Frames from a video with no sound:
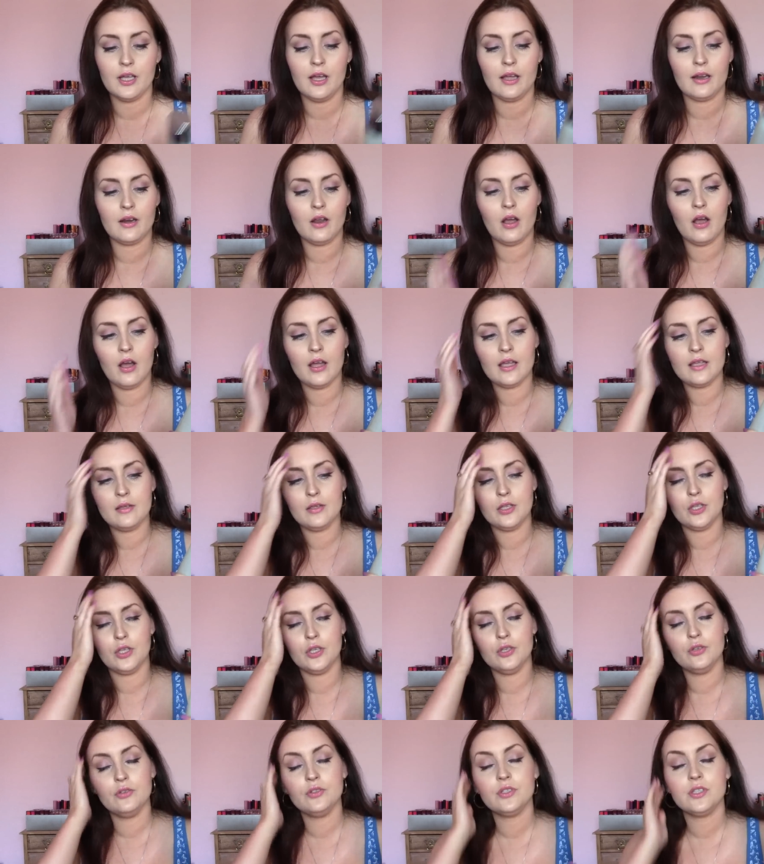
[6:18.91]
And I
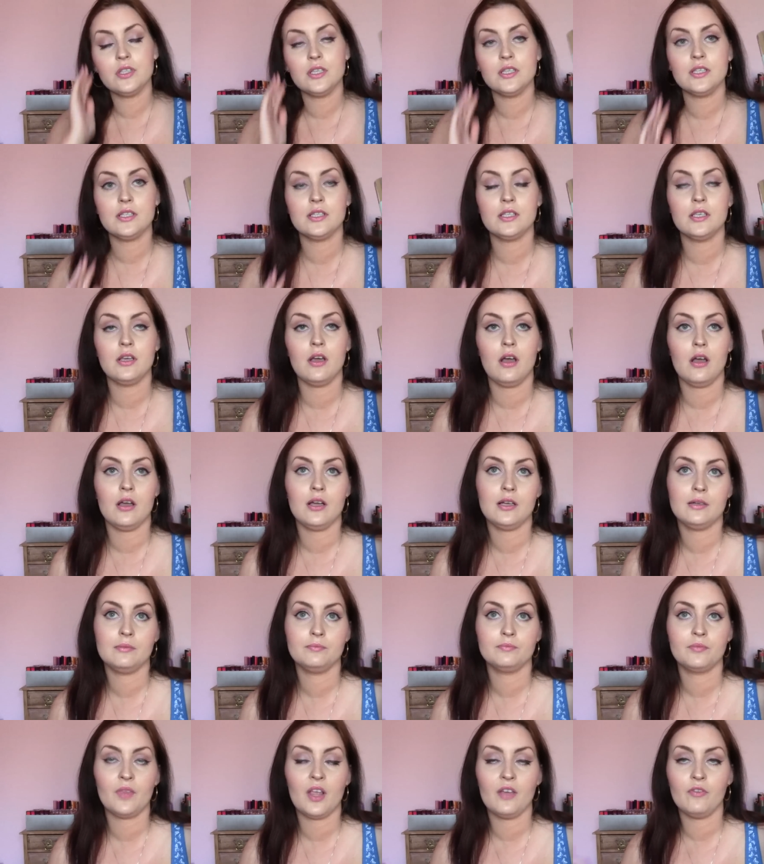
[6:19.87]
use this,
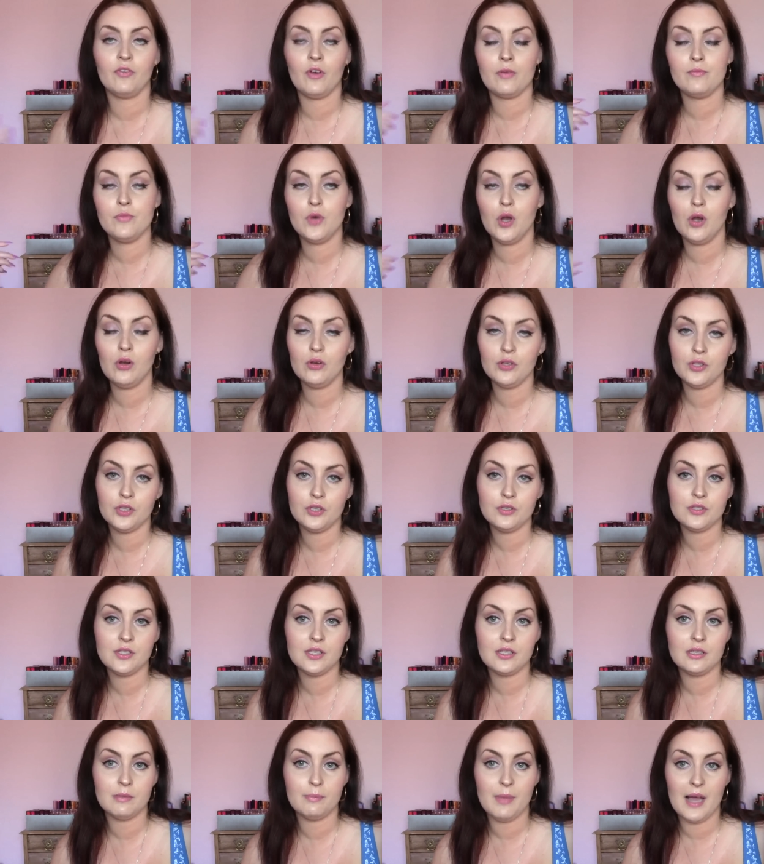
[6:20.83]
if I'm not
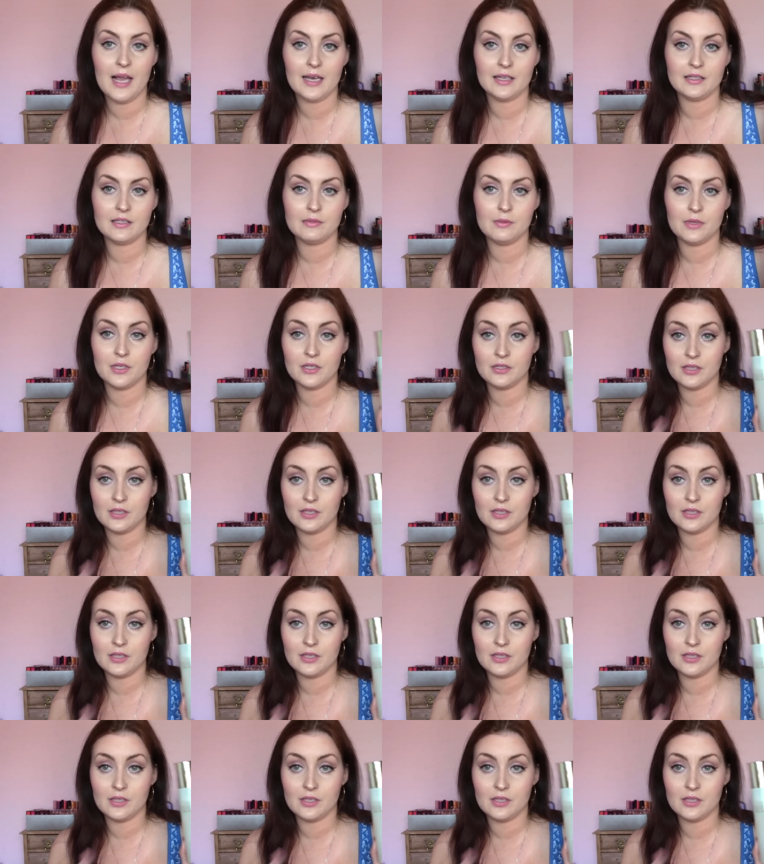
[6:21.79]
using the Balance Me,